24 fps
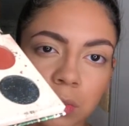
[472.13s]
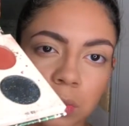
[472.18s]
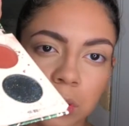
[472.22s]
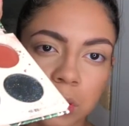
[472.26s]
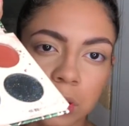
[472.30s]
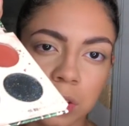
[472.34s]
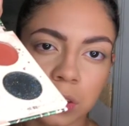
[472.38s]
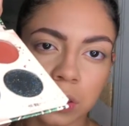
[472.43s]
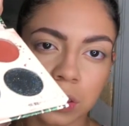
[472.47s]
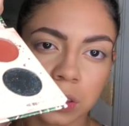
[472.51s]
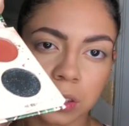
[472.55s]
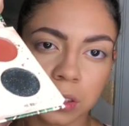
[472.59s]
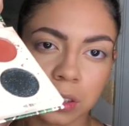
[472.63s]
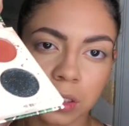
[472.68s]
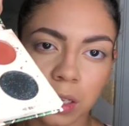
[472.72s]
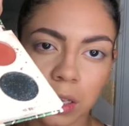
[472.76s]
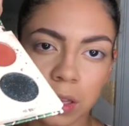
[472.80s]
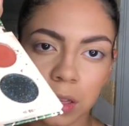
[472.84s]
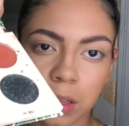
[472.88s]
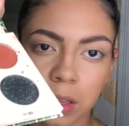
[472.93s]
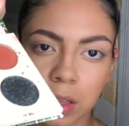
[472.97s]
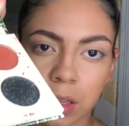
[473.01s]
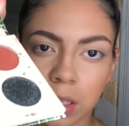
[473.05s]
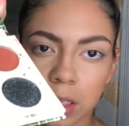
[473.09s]
which is
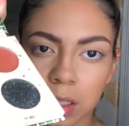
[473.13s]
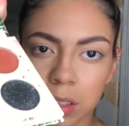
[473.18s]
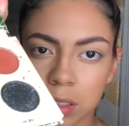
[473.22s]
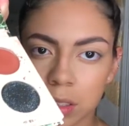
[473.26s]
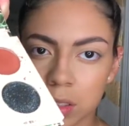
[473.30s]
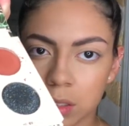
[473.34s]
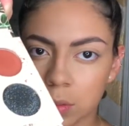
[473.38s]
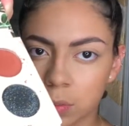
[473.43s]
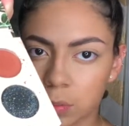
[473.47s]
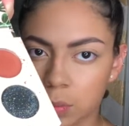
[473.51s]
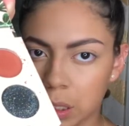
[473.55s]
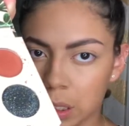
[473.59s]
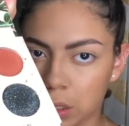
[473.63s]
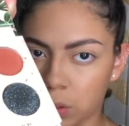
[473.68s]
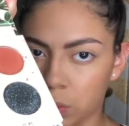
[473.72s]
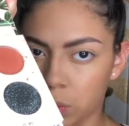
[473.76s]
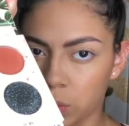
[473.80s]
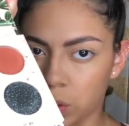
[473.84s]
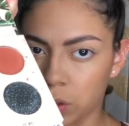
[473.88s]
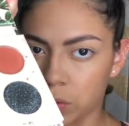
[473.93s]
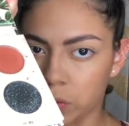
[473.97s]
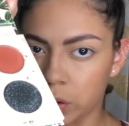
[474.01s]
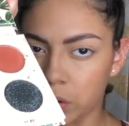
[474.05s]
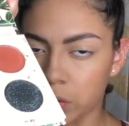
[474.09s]
this pink
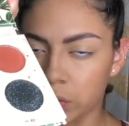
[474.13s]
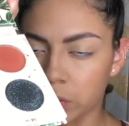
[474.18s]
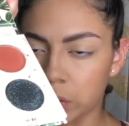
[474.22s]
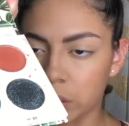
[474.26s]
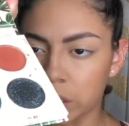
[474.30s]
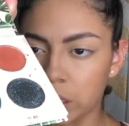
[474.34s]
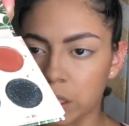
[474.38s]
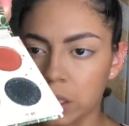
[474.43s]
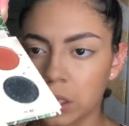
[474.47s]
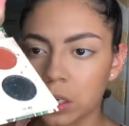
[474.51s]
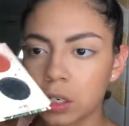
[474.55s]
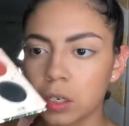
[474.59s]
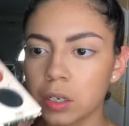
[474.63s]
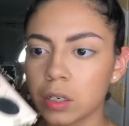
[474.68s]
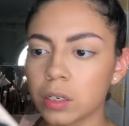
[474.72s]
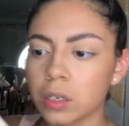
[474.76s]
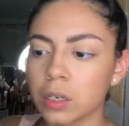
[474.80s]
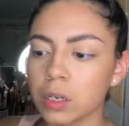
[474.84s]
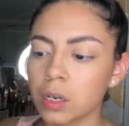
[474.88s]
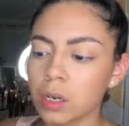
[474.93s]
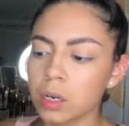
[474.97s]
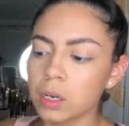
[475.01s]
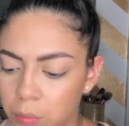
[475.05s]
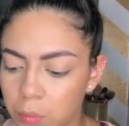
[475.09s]
one right over here.
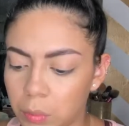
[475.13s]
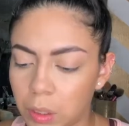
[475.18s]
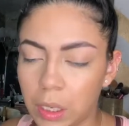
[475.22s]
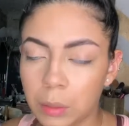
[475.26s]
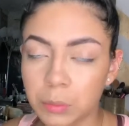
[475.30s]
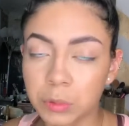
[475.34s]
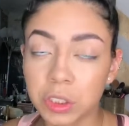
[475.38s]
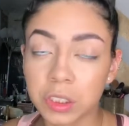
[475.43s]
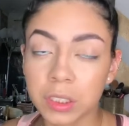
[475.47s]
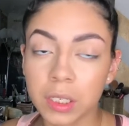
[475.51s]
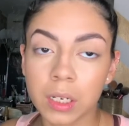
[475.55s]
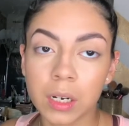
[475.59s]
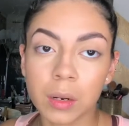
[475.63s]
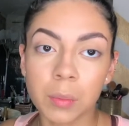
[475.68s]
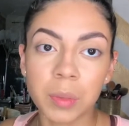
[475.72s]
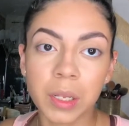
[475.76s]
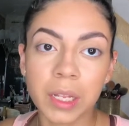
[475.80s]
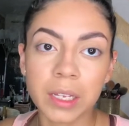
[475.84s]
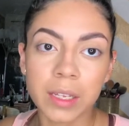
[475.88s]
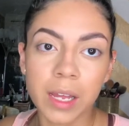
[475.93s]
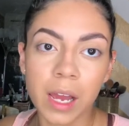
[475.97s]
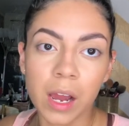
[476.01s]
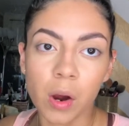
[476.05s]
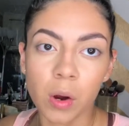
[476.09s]
I'm just gonna
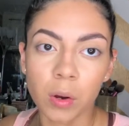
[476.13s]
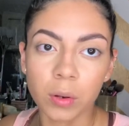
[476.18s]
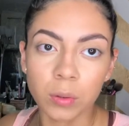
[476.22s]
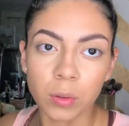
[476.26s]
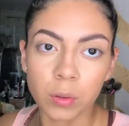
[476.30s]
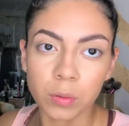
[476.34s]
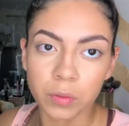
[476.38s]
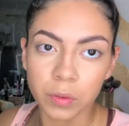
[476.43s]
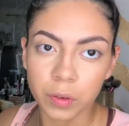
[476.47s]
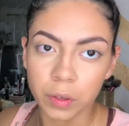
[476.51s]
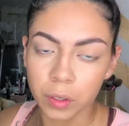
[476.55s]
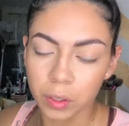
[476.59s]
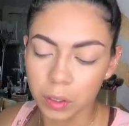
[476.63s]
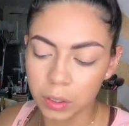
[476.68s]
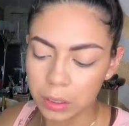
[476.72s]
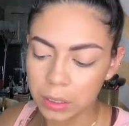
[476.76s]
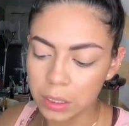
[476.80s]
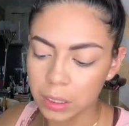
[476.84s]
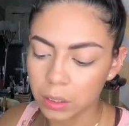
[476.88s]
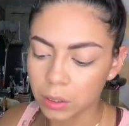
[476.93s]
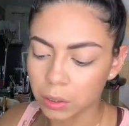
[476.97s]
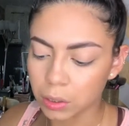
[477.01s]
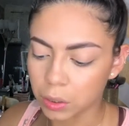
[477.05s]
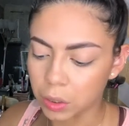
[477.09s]
blend that all over
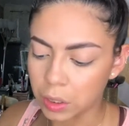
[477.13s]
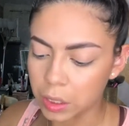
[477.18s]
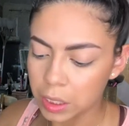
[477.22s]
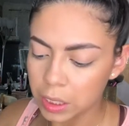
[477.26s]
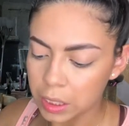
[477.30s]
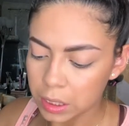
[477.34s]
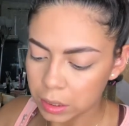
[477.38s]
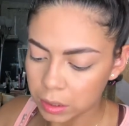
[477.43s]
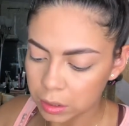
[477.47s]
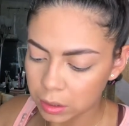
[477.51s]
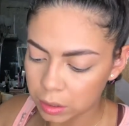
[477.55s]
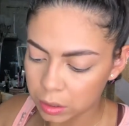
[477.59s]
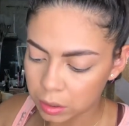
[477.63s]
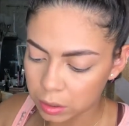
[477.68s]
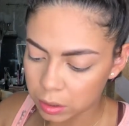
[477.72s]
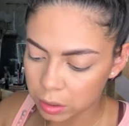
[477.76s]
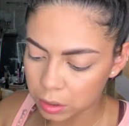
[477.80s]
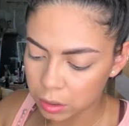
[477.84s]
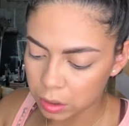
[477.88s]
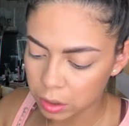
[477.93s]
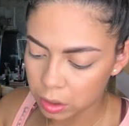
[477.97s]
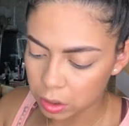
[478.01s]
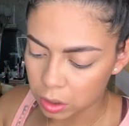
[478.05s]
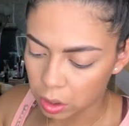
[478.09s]
the crease
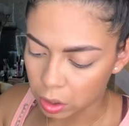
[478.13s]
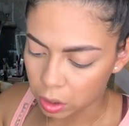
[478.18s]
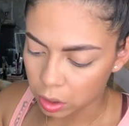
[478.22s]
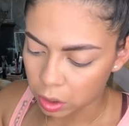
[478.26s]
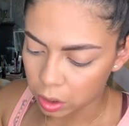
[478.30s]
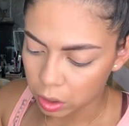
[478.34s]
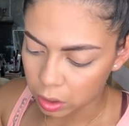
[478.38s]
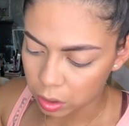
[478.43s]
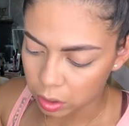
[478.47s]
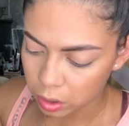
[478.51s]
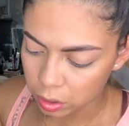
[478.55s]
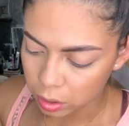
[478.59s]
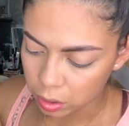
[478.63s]
to start.